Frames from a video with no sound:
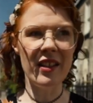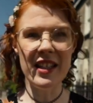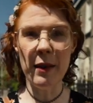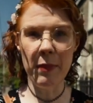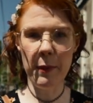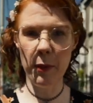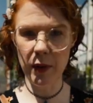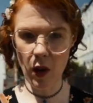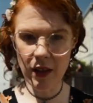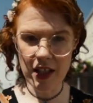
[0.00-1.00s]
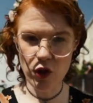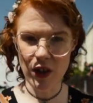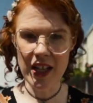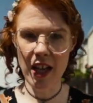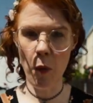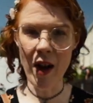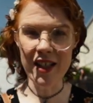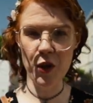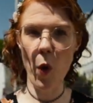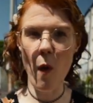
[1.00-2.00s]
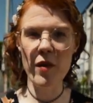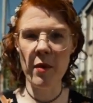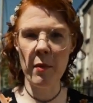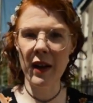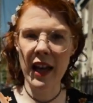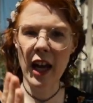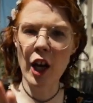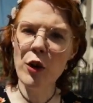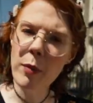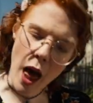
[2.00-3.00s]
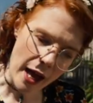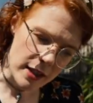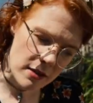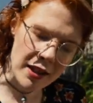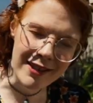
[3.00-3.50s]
seeing people with all these streaks, I wanted to go over them and be like, are you blind?